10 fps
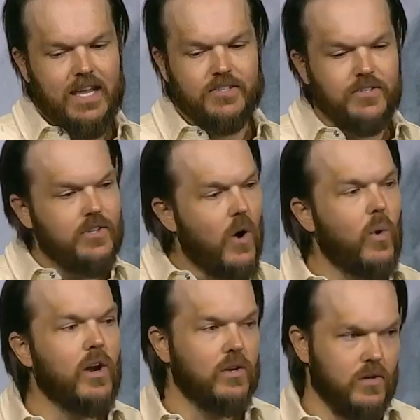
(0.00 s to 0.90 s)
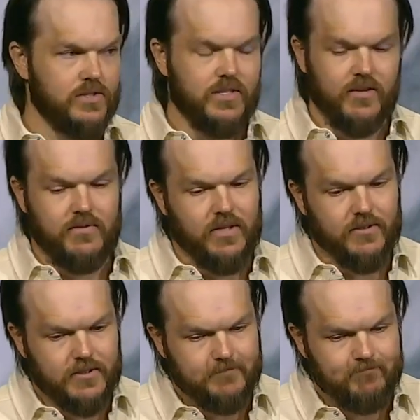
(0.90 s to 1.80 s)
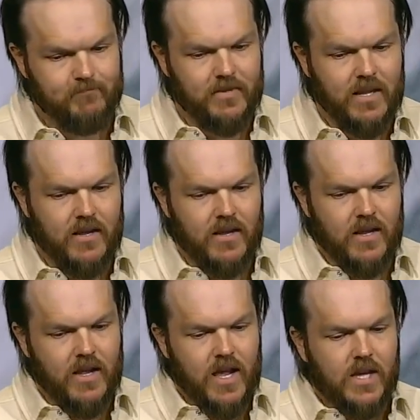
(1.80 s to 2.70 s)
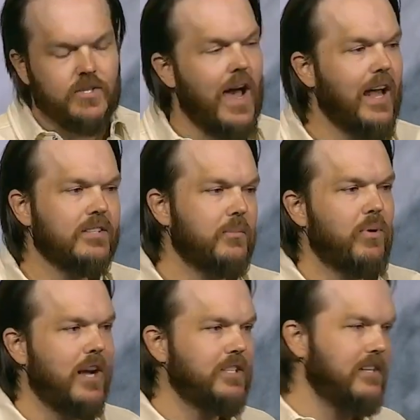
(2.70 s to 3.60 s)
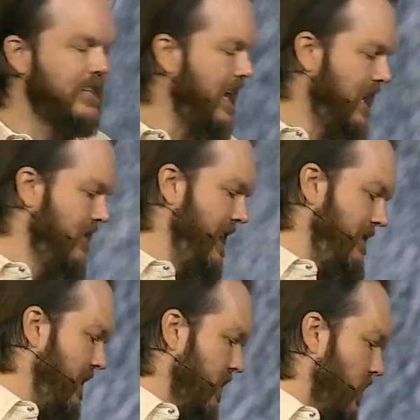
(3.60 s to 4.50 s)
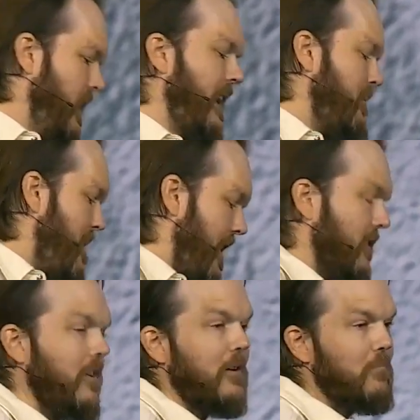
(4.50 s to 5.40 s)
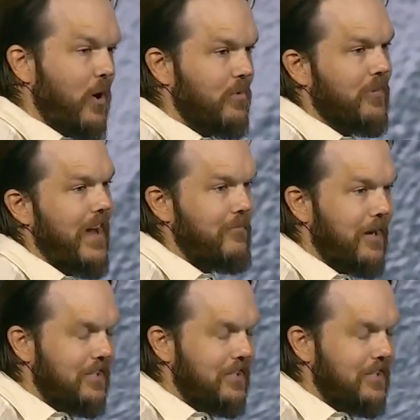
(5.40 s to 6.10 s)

He's nowhere close to the field. So how does a project executive even look at a model on mobile that